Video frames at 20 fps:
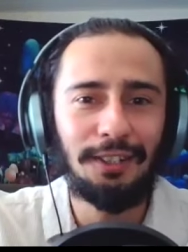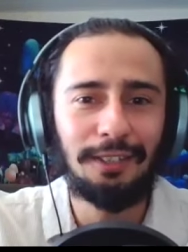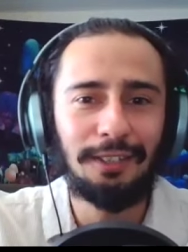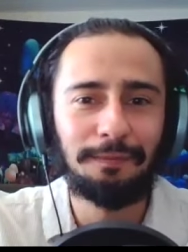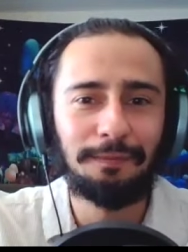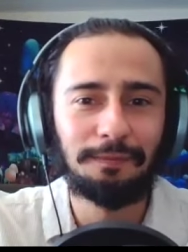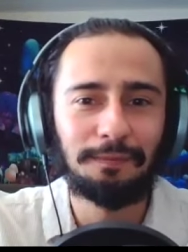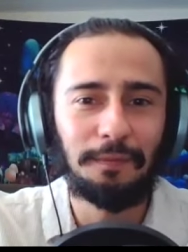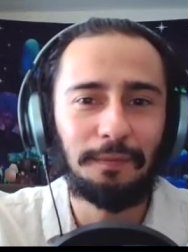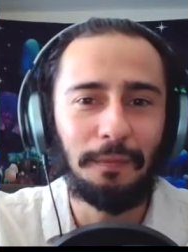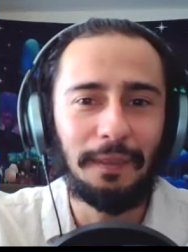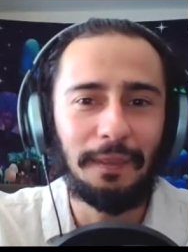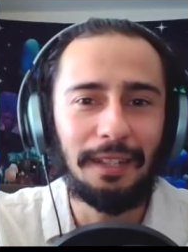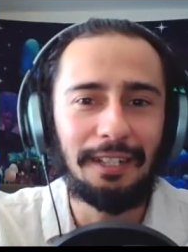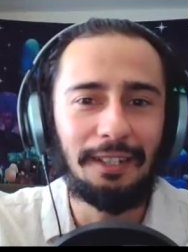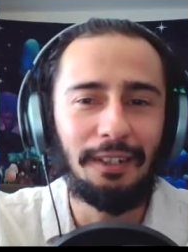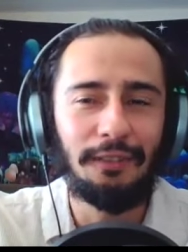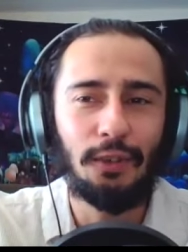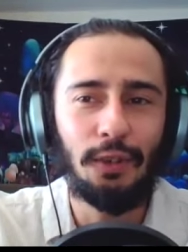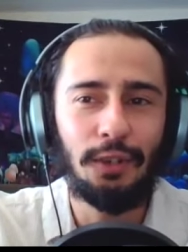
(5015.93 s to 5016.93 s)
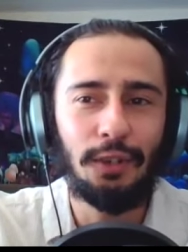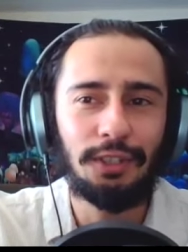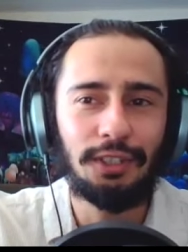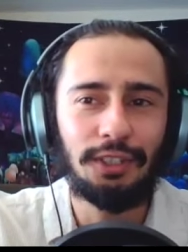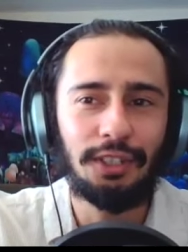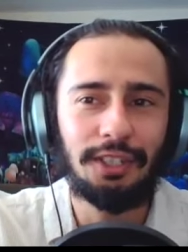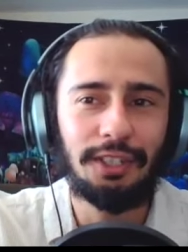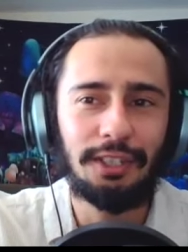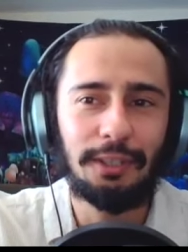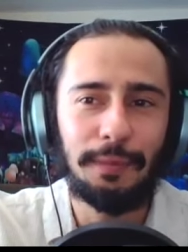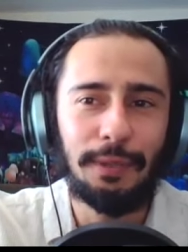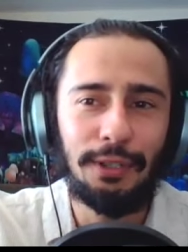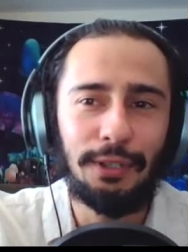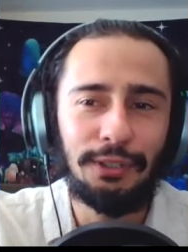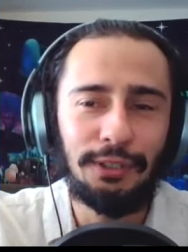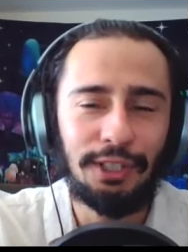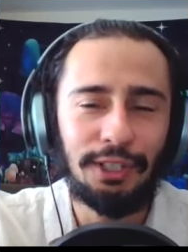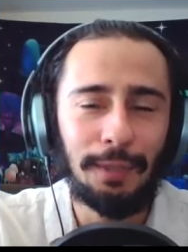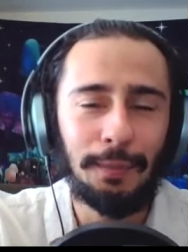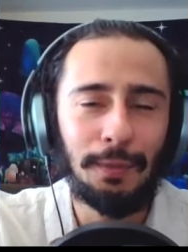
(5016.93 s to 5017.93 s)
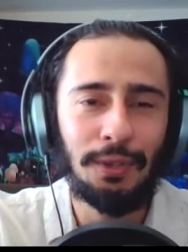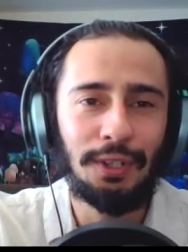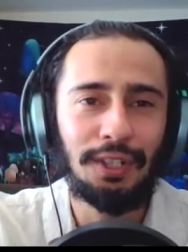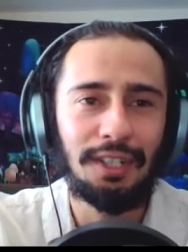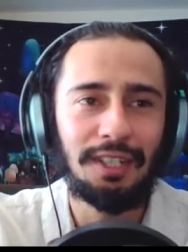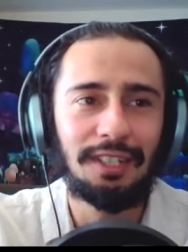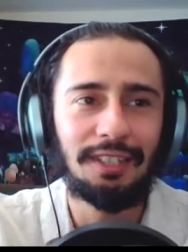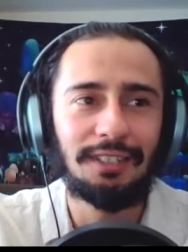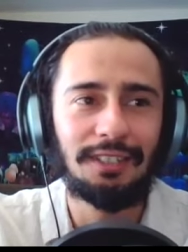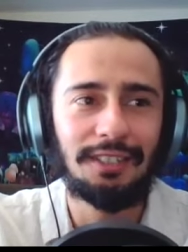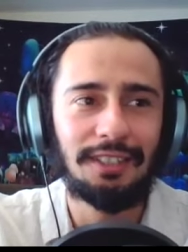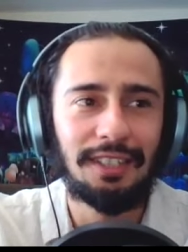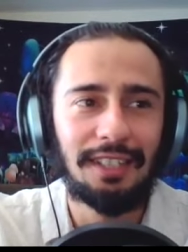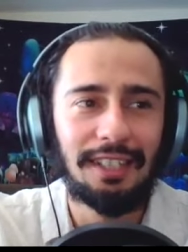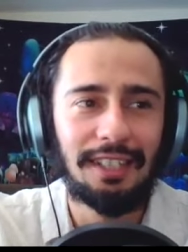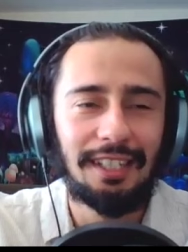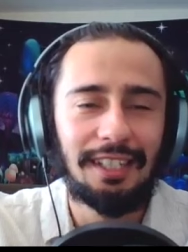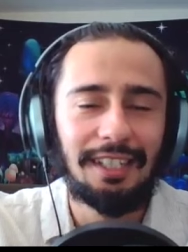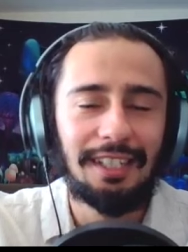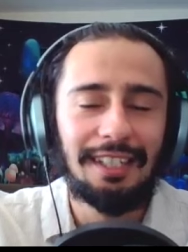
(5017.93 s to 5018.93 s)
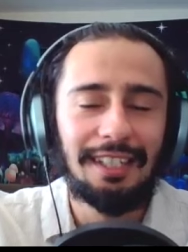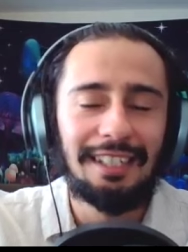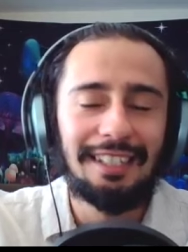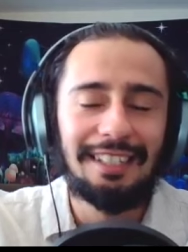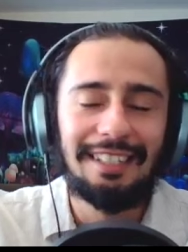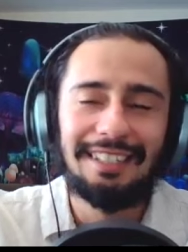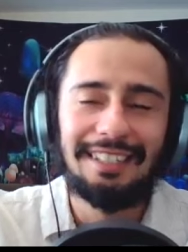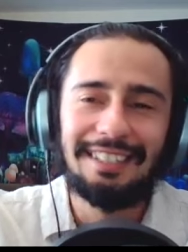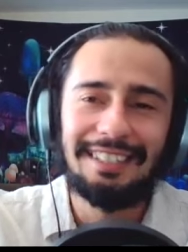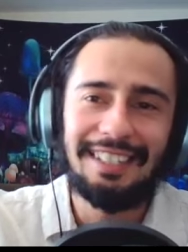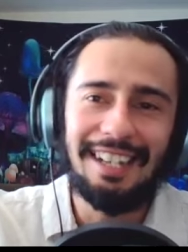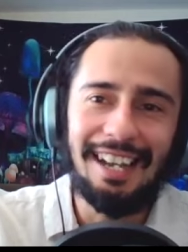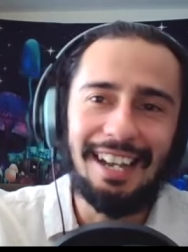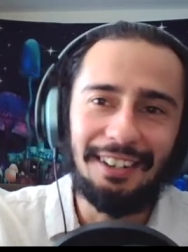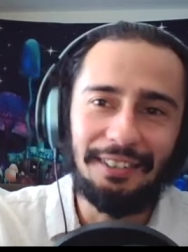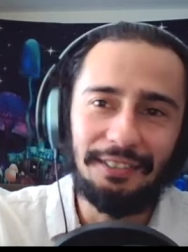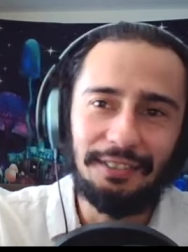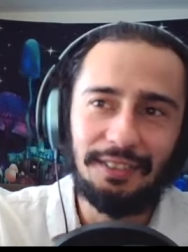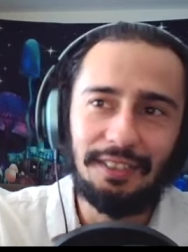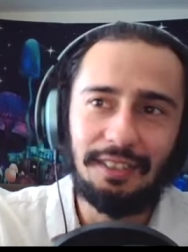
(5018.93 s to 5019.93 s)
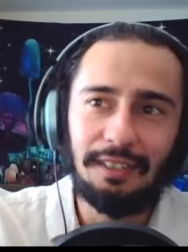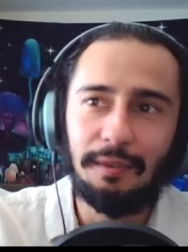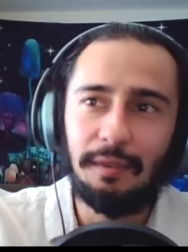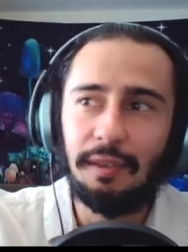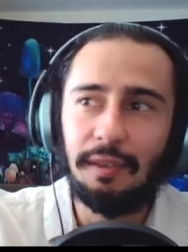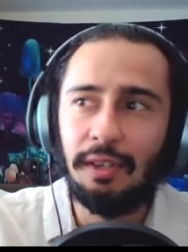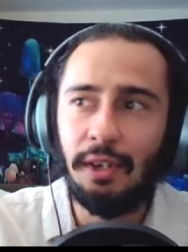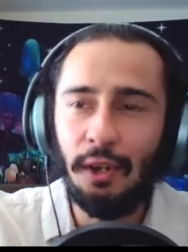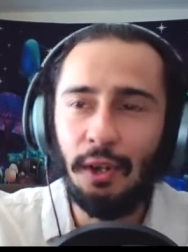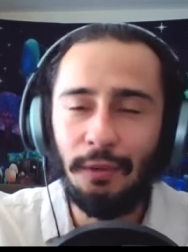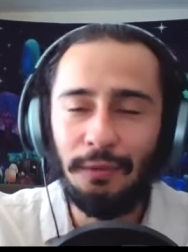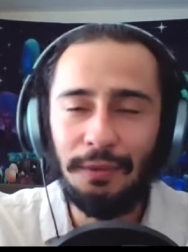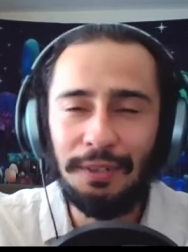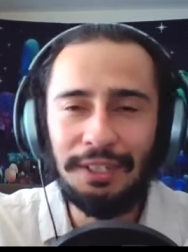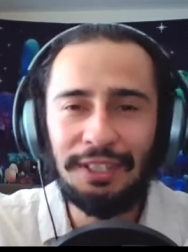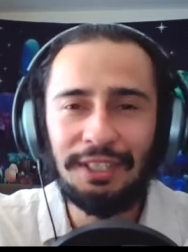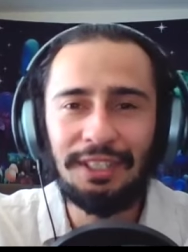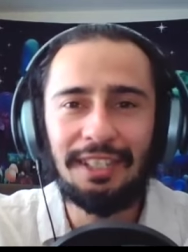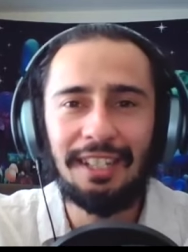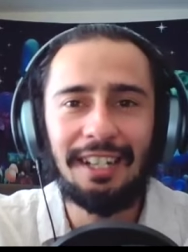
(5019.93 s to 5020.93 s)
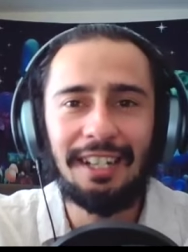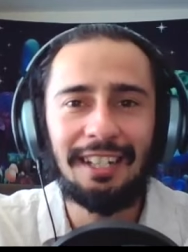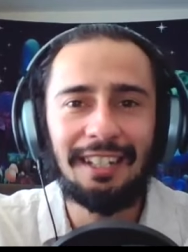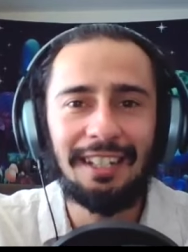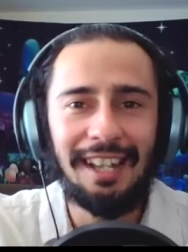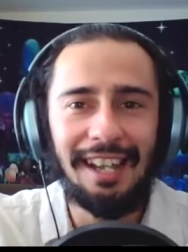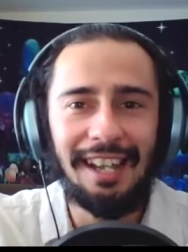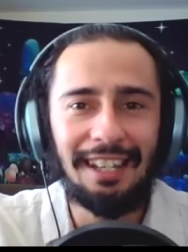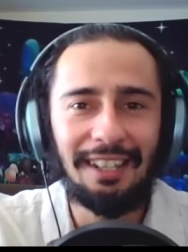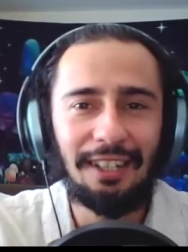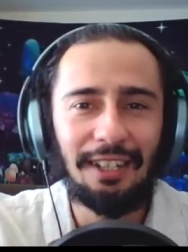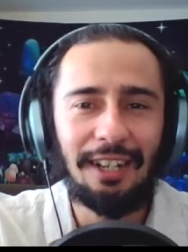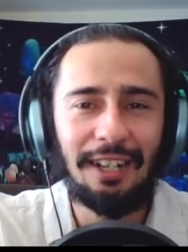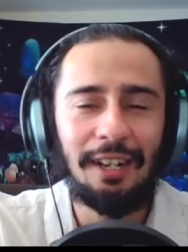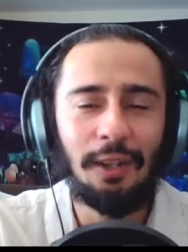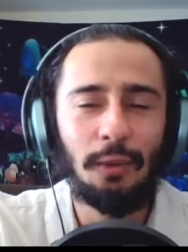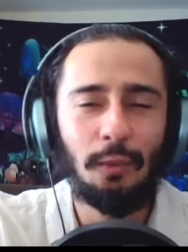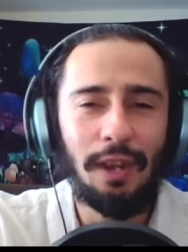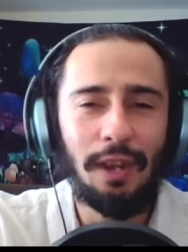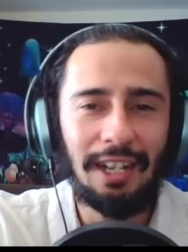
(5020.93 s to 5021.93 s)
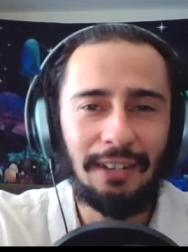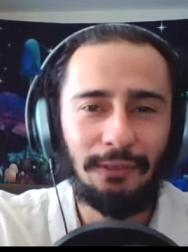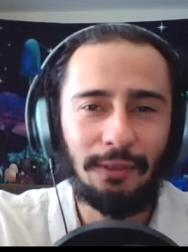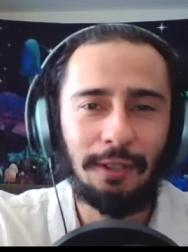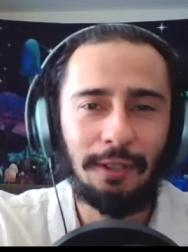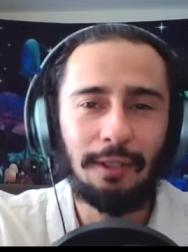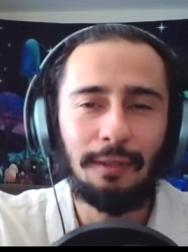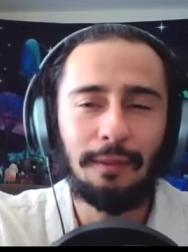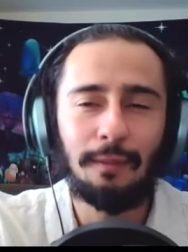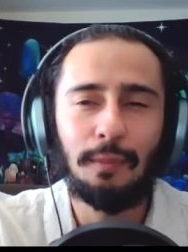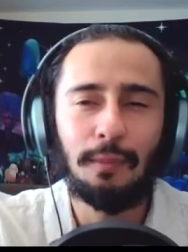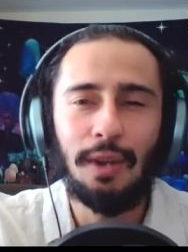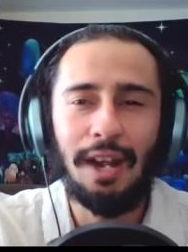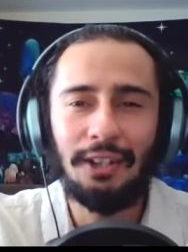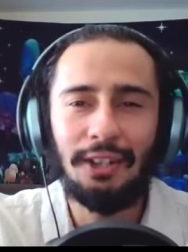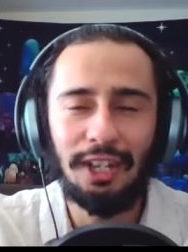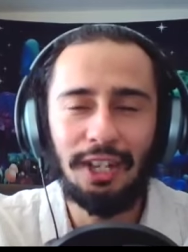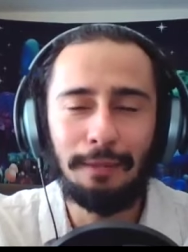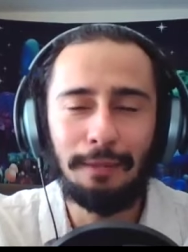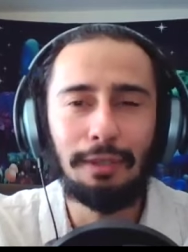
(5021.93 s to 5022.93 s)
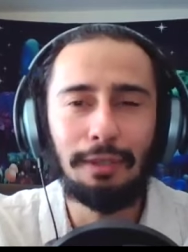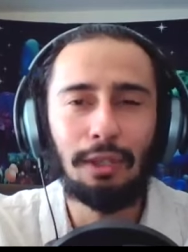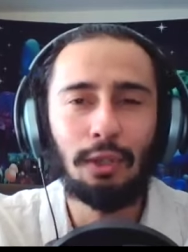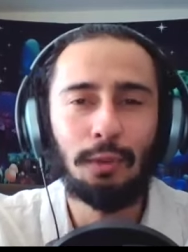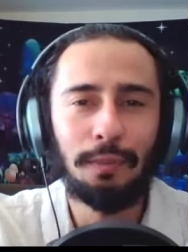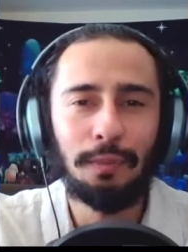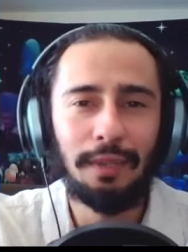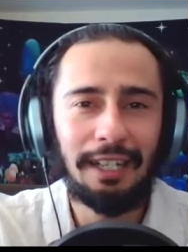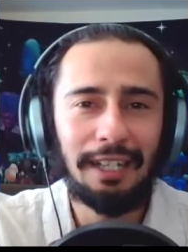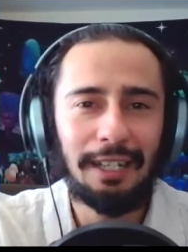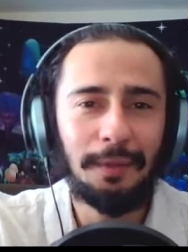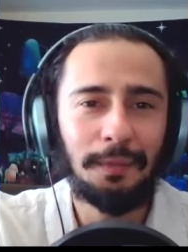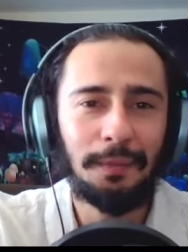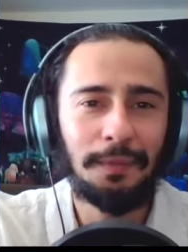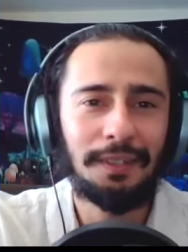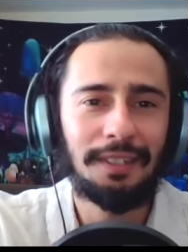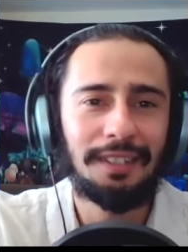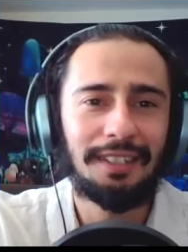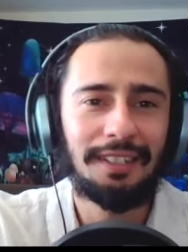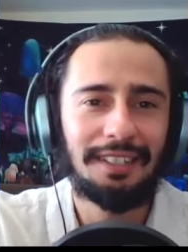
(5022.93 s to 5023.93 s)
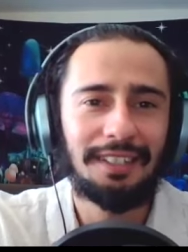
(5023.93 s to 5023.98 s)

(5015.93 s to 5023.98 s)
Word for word: And you know, of course, the conspiracy community is kind of nervous, thinking that they're getting ready for Project Blue Beam,